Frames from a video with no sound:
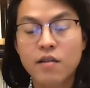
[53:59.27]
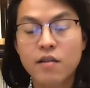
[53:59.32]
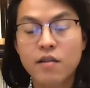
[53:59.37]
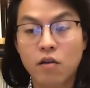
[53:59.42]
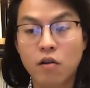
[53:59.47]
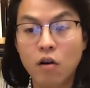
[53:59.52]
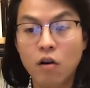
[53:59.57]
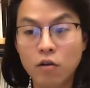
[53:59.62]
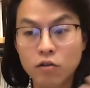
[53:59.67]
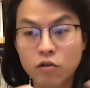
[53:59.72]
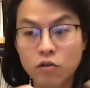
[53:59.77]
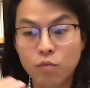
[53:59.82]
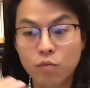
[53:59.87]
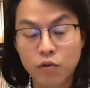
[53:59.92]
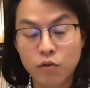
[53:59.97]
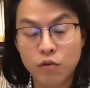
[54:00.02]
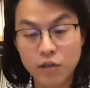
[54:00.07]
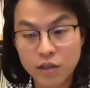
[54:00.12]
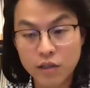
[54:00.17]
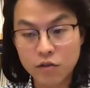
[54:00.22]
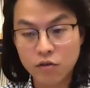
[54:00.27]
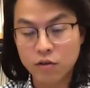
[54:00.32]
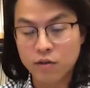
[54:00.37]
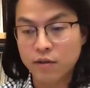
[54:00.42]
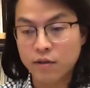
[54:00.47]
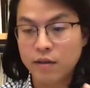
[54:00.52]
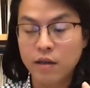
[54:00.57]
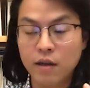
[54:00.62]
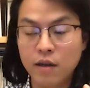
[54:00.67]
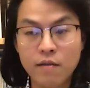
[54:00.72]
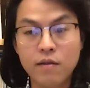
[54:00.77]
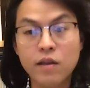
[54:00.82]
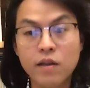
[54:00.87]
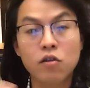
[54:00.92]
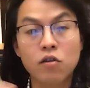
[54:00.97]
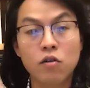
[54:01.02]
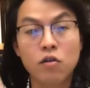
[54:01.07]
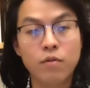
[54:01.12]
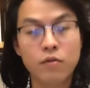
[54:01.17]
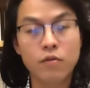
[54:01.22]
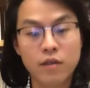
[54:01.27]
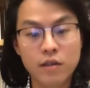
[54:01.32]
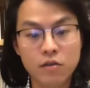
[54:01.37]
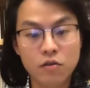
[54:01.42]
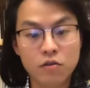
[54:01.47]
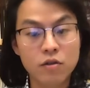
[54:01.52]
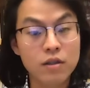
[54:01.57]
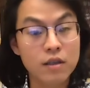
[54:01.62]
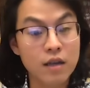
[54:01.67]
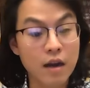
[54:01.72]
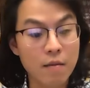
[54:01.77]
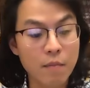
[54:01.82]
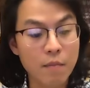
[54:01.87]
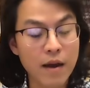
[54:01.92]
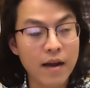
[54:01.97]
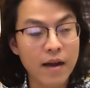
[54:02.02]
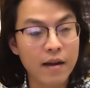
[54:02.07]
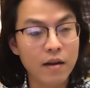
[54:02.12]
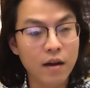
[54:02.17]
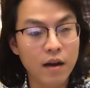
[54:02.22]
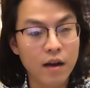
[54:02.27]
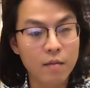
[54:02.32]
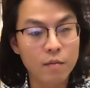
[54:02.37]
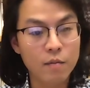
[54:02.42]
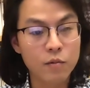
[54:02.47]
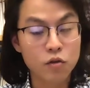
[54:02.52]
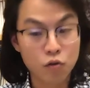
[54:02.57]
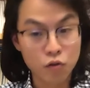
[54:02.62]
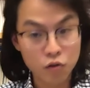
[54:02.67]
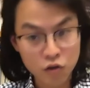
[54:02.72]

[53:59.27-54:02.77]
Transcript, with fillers: There are also procedures, and these are procedures done by um,